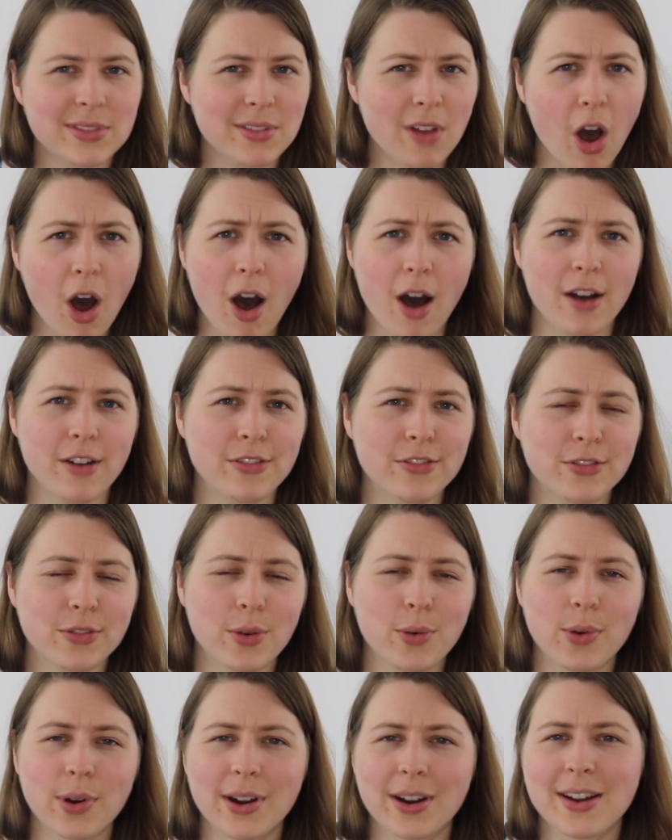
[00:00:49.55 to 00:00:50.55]
off
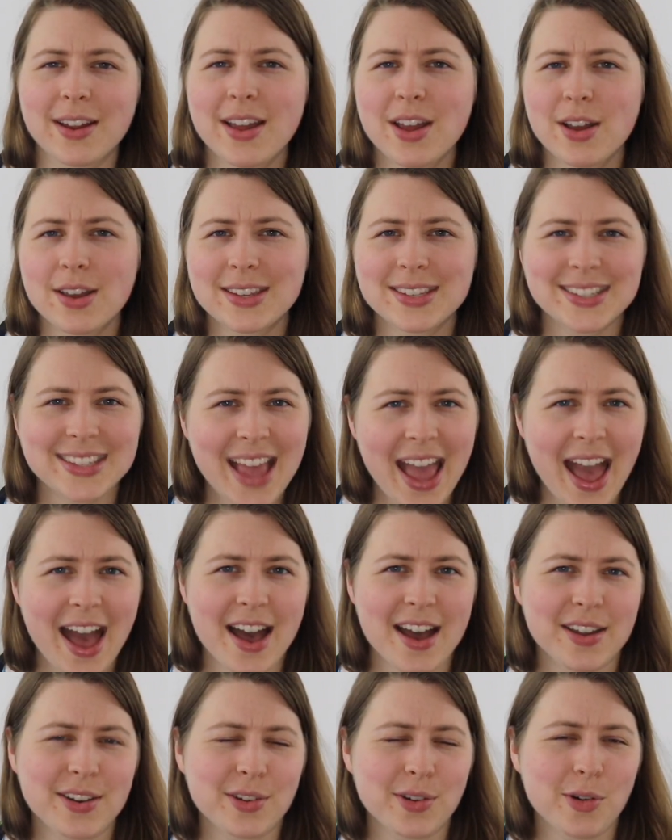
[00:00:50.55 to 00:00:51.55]
or
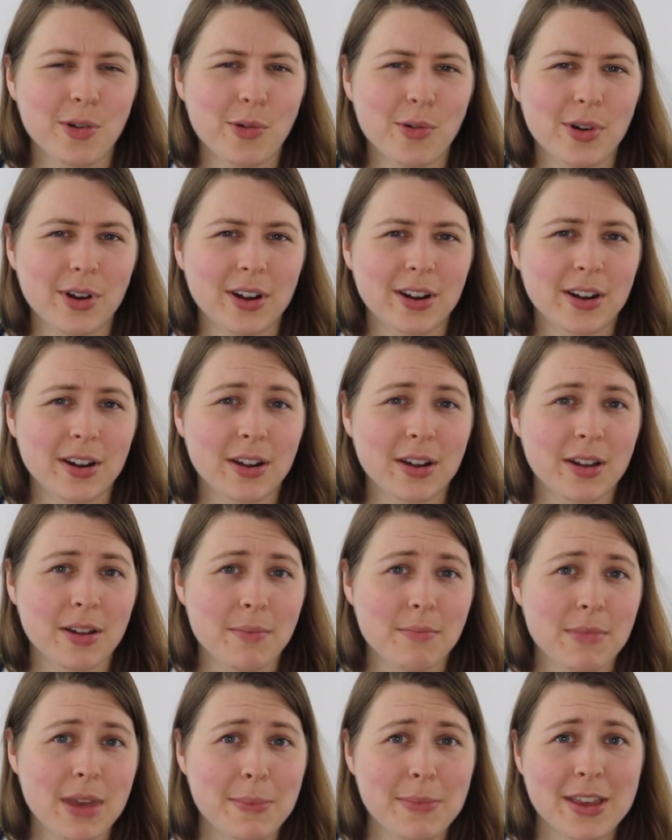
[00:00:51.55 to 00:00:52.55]
sad or
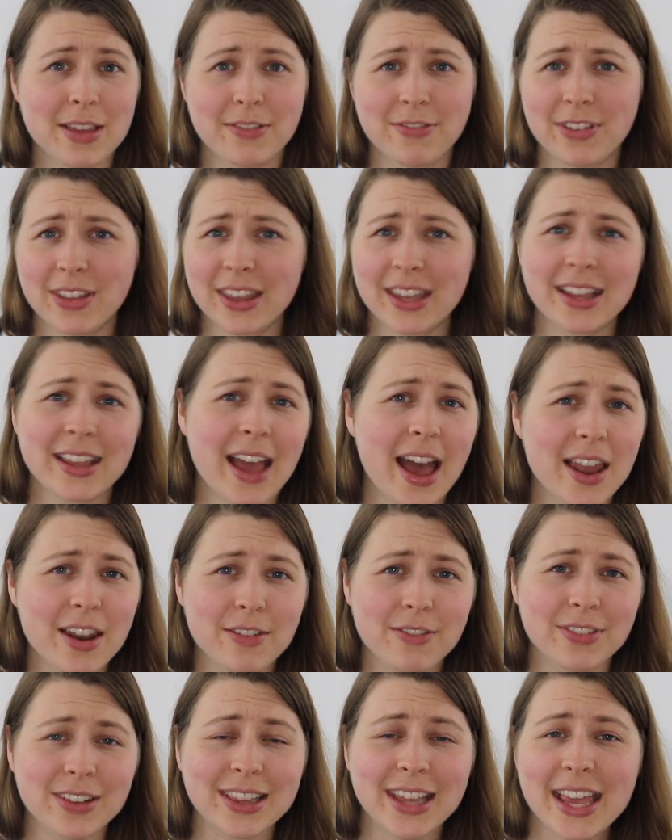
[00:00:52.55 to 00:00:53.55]
maybe feeling kind
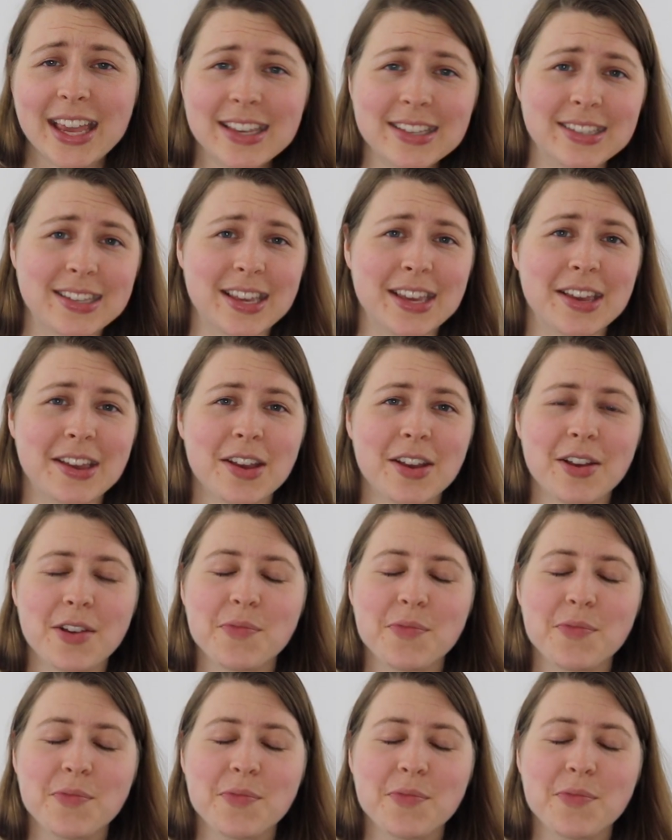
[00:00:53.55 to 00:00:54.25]
of lazy.